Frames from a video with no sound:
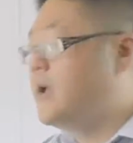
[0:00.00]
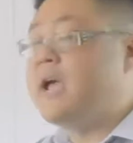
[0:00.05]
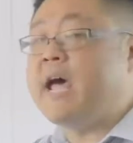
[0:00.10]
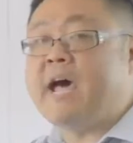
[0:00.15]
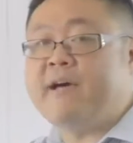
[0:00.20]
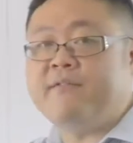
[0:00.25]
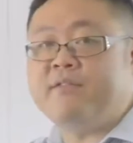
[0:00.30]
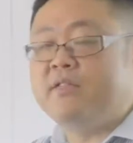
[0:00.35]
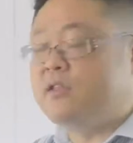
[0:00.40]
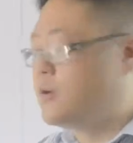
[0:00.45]

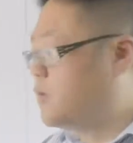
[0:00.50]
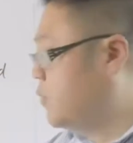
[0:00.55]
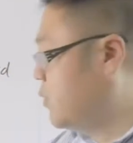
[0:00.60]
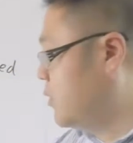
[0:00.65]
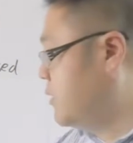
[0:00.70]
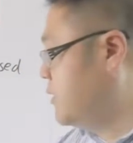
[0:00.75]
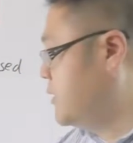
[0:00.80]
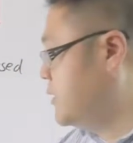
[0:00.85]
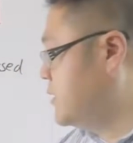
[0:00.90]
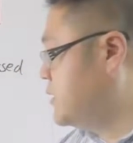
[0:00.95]
having the
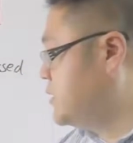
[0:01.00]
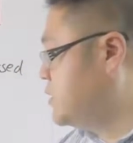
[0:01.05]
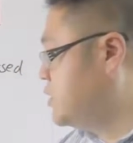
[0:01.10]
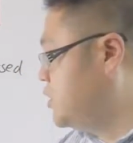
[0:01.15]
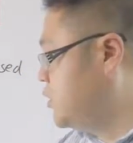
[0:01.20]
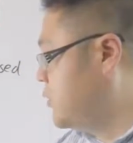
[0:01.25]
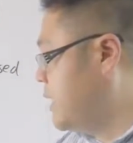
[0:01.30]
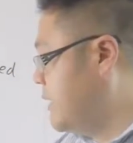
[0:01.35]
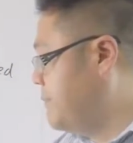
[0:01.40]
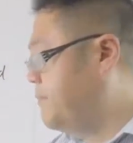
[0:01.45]
coordinates
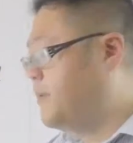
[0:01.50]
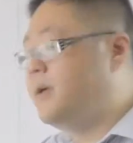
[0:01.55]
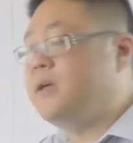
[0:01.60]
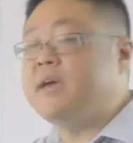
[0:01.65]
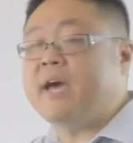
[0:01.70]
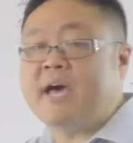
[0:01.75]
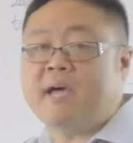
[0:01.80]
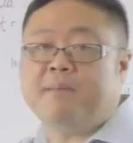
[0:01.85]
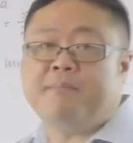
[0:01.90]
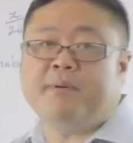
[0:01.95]

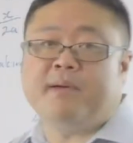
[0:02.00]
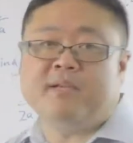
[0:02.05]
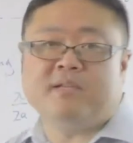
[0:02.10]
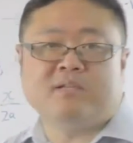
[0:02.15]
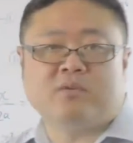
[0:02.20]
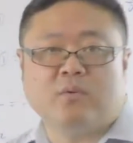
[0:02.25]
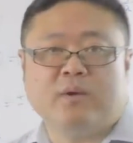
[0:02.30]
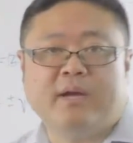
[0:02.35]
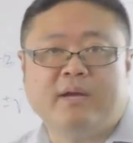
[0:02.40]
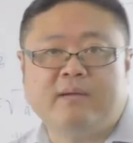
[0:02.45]
2ap, ap
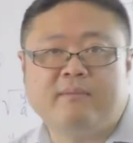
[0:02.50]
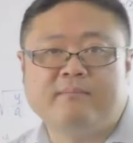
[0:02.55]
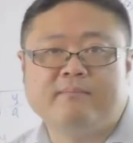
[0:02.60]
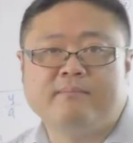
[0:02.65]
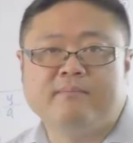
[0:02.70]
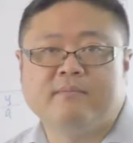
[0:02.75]
squared.